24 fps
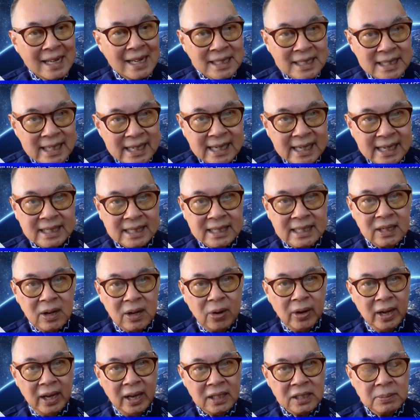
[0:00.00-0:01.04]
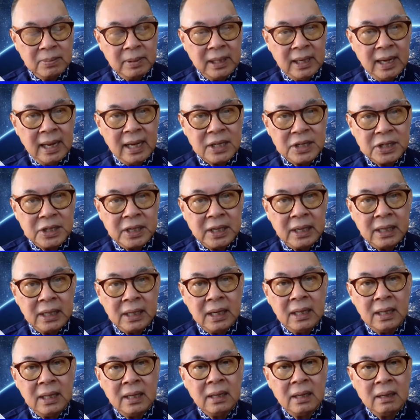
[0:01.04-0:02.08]
answers or
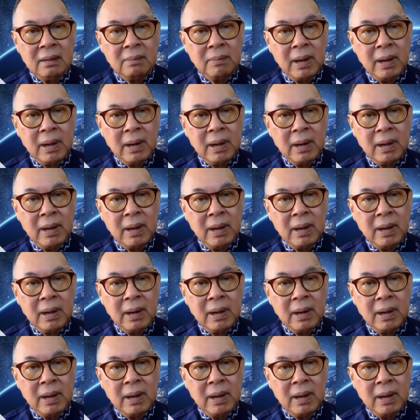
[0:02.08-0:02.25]
explanation,